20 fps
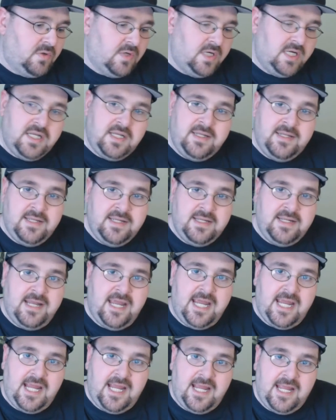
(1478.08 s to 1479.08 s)
granted,
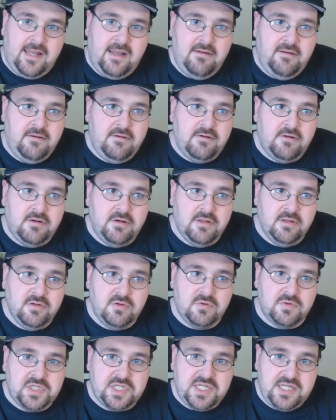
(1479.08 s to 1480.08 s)
it had a
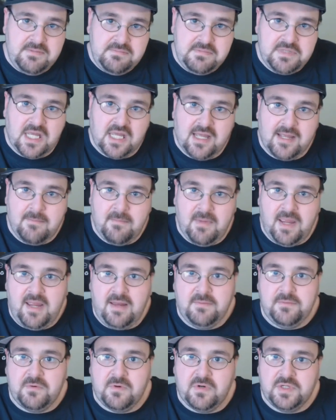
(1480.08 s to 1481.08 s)
little steep time
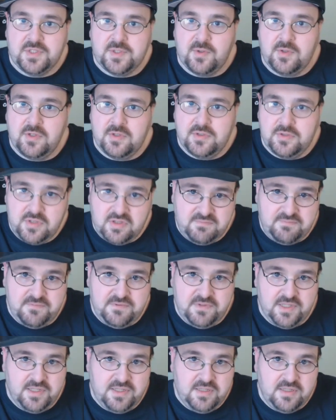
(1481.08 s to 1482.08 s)
after I started
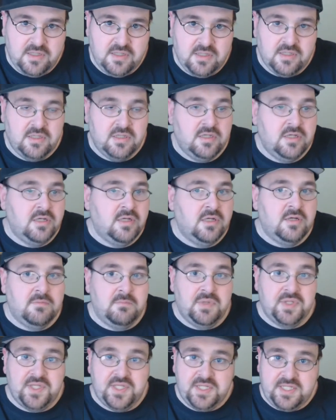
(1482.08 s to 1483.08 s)
dripping it,
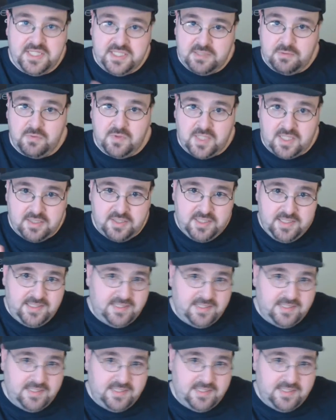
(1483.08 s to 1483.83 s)
but this is what I